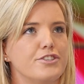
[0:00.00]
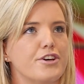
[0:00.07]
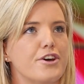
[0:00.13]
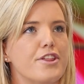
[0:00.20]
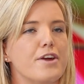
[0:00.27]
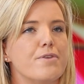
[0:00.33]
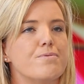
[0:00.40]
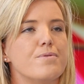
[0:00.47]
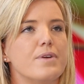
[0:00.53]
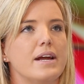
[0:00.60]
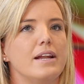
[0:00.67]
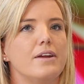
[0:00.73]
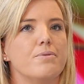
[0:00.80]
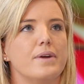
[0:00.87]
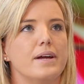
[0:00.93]
So they're
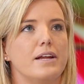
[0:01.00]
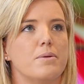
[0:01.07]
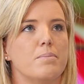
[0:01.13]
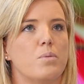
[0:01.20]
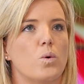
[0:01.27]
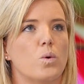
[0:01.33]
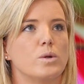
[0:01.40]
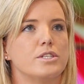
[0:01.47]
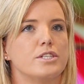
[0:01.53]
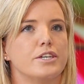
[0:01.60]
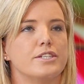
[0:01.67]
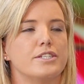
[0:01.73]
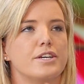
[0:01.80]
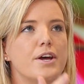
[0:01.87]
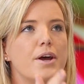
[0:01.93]
really, really
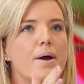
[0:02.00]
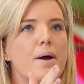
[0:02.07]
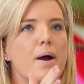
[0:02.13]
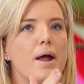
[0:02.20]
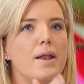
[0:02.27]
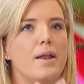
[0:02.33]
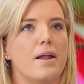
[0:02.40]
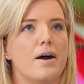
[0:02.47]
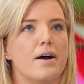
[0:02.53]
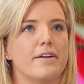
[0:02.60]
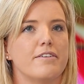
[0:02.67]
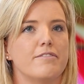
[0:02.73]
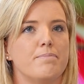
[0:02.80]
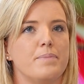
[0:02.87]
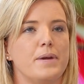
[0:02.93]
important. A lot
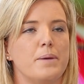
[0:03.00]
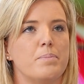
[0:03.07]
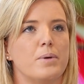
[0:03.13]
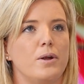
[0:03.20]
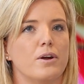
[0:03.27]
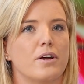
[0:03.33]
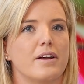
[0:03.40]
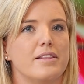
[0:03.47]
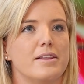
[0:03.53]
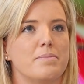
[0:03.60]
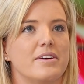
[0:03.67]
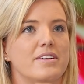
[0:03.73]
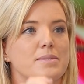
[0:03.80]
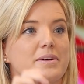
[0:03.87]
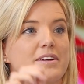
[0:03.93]
of people look at
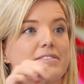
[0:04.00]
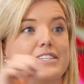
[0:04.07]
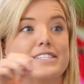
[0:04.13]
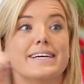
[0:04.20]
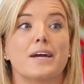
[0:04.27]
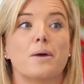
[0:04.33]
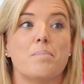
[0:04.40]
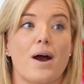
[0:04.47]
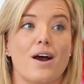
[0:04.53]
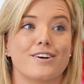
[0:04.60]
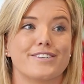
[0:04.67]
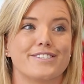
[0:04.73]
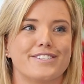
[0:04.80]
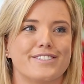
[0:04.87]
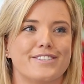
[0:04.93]
them as a bit of a tick
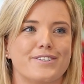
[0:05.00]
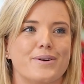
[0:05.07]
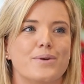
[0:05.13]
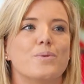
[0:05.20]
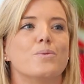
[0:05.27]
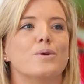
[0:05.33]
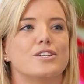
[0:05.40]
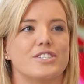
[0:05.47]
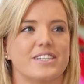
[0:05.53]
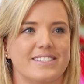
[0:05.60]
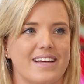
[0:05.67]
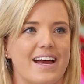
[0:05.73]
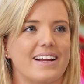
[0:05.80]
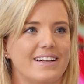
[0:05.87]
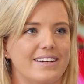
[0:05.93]
box, which
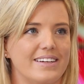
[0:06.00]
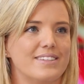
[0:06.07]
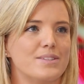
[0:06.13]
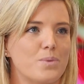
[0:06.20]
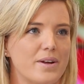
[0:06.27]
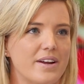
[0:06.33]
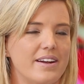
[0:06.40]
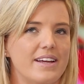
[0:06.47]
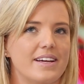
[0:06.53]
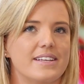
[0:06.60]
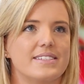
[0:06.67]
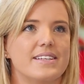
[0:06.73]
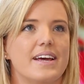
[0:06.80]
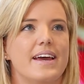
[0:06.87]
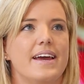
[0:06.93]
exactly is what it
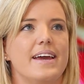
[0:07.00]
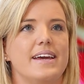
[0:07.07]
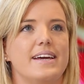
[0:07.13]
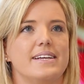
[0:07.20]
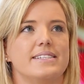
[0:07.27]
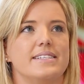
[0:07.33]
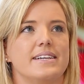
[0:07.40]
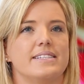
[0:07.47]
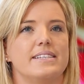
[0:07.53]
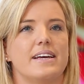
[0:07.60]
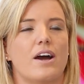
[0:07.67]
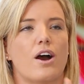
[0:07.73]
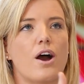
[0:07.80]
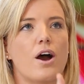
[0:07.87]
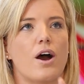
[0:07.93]
is
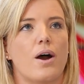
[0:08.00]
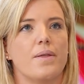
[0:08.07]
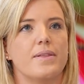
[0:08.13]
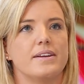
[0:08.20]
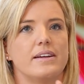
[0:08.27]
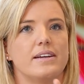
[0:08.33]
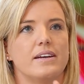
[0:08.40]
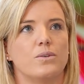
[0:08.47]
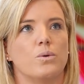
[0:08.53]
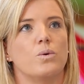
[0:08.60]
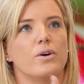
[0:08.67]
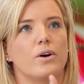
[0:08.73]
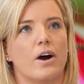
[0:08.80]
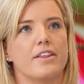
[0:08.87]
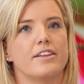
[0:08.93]
are
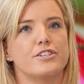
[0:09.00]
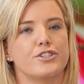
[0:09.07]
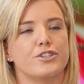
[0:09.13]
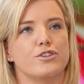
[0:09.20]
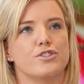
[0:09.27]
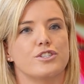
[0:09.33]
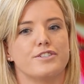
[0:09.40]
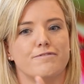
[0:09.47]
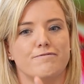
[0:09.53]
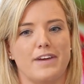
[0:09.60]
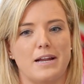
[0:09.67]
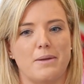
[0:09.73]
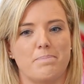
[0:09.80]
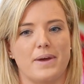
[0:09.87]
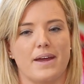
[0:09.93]
the children
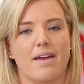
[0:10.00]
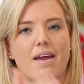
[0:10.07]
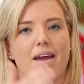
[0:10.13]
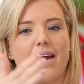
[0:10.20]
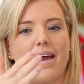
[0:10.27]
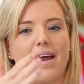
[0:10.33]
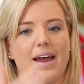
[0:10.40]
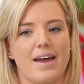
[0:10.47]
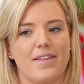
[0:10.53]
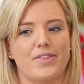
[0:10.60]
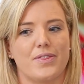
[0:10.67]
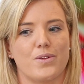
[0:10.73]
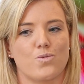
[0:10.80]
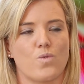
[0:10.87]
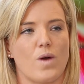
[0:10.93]
developing
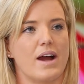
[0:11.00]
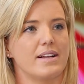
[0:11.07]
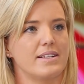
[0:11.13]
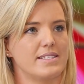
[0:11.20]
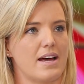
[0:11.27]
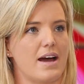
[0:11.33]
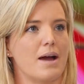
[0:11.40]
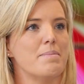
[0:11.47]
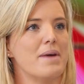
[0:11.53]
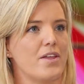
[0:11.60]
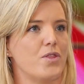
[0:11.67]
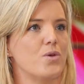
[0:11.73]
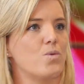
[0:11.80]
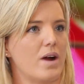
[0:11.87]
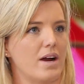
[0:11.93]
at the right time,
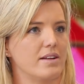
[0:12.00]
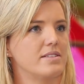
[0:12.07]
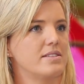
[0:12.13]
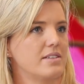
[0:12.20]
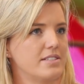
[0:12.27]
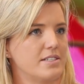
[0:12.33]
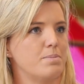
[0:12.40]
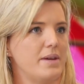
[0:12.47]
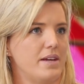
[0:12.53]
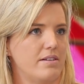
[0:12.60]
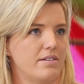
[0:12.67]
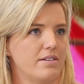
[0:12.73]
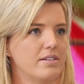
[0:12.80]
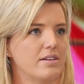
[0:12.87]
at the right speed?